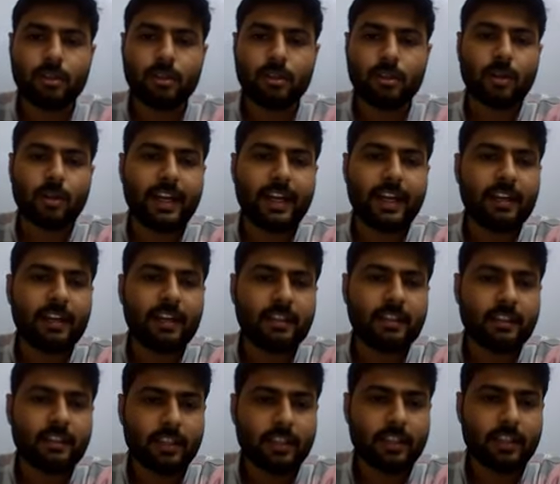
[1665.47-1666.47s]
So
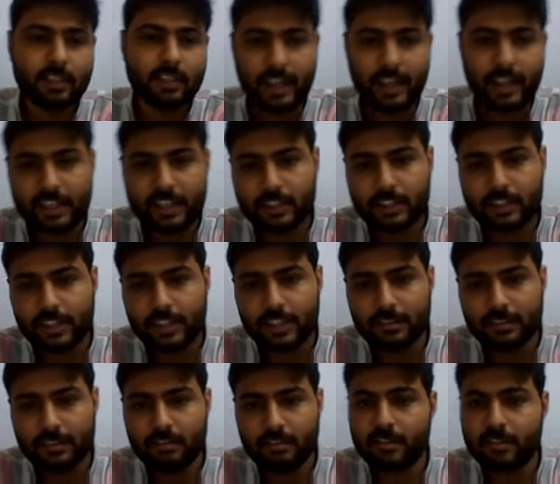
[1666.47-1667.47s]
in this lecture
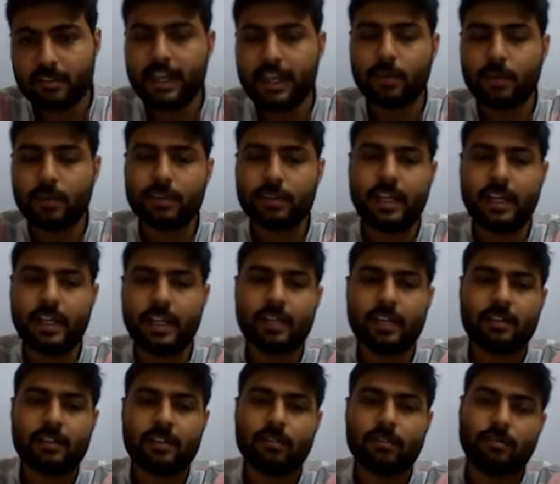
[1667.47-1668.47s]
we have
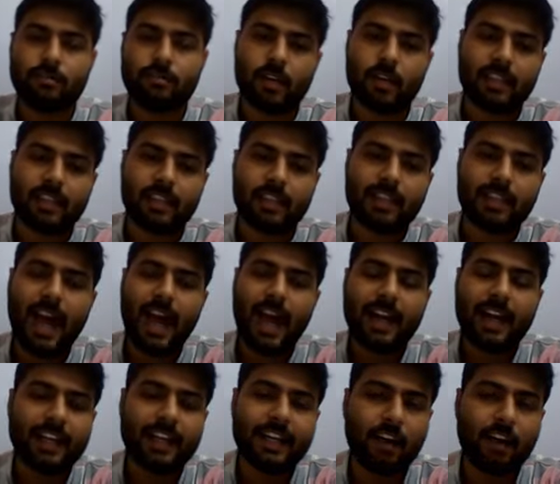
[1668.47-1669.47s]
seen what is
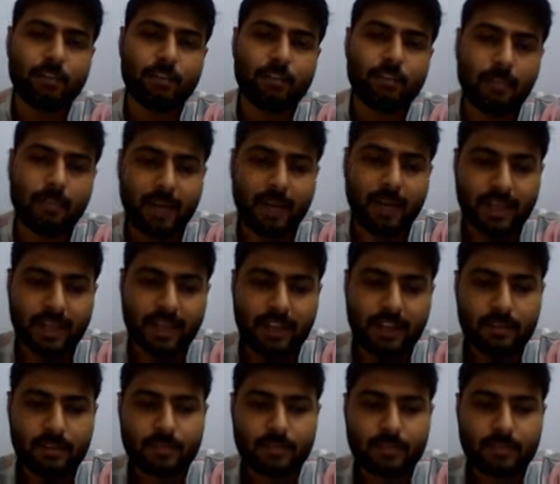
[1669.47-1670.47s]
idea of
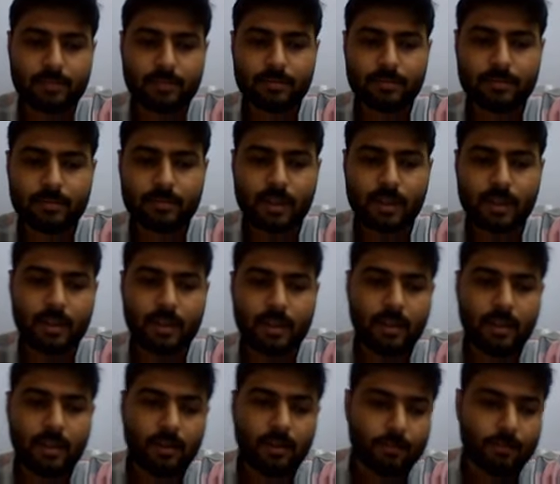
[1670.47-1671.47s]
matter,
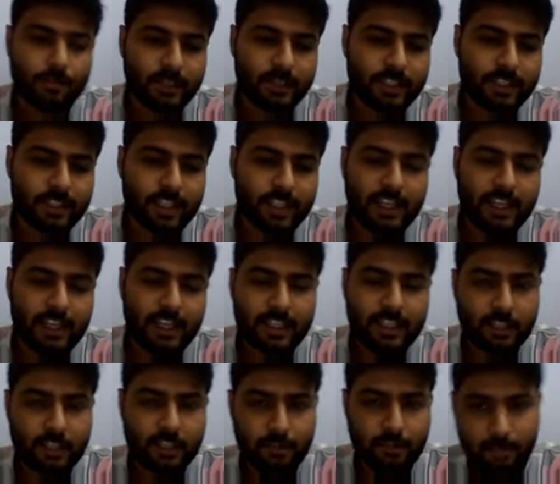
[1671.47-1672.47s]
physical
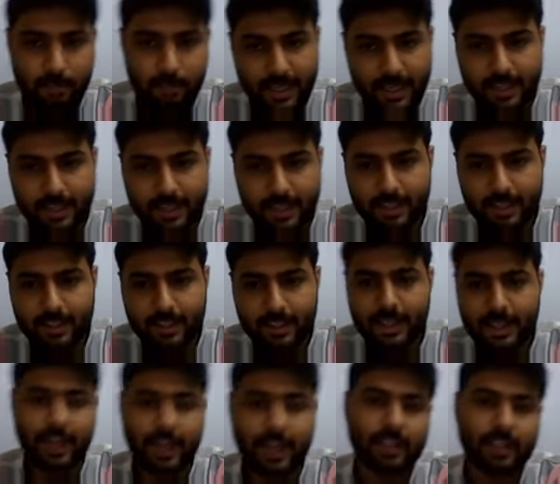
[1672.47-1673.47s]
nature of matter,
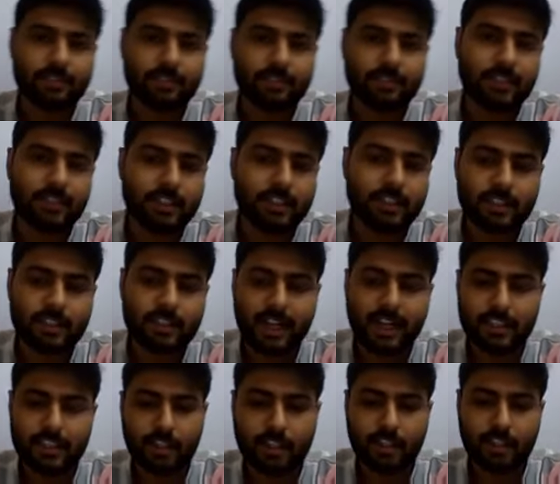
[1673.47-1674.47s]
and the first
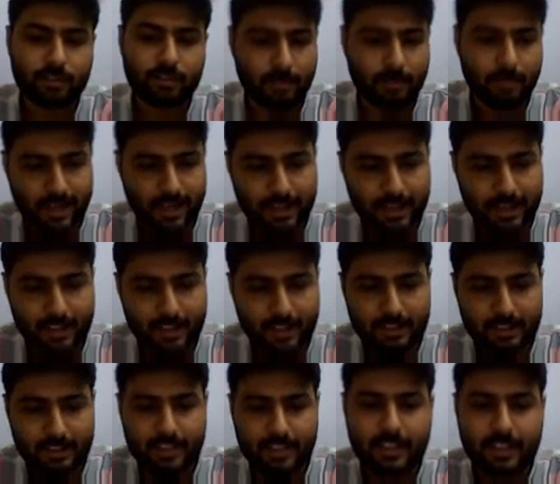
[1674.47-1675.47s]
nature of matter,
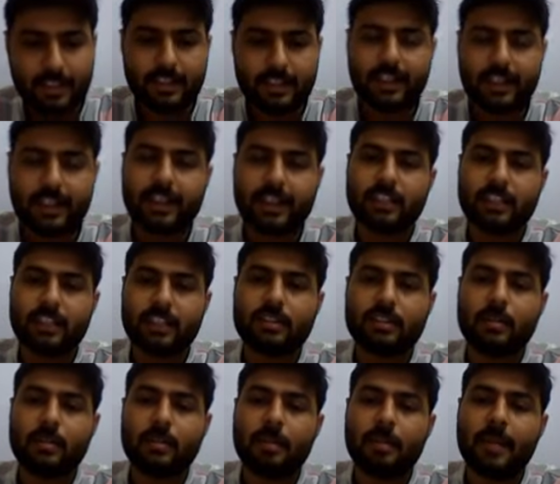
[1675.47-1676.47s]
that is
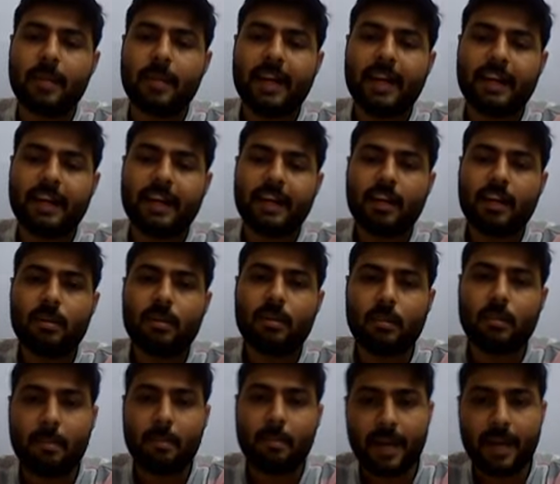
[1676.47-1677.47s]
matter
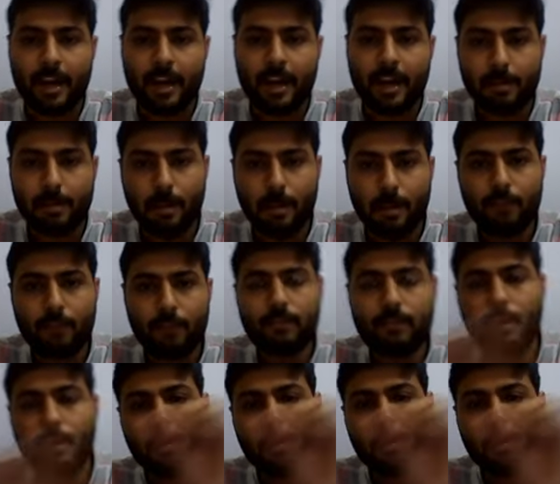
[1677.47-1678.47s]
made up of
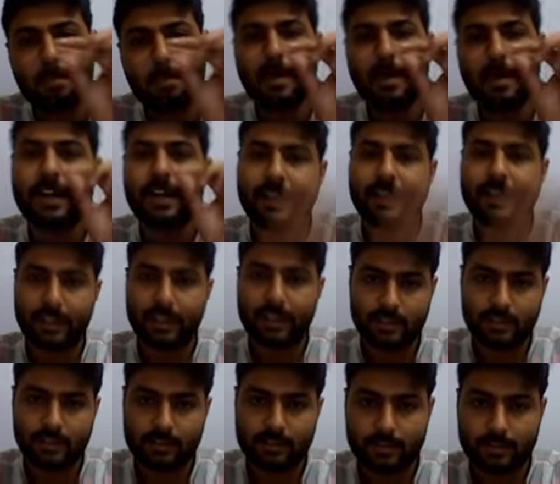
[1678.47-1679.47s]

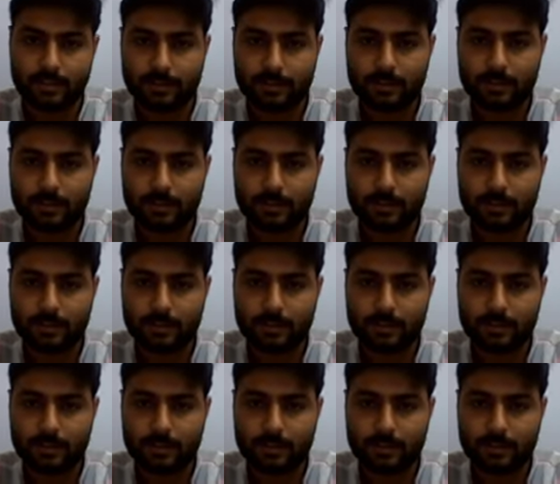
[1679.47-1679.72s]
particles.